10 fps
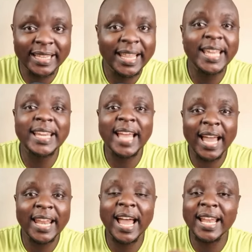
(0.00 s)
They
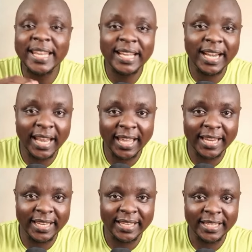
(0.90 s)
had a
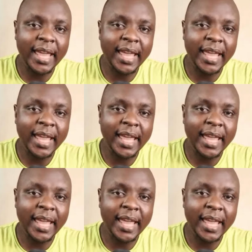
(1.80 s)
decline.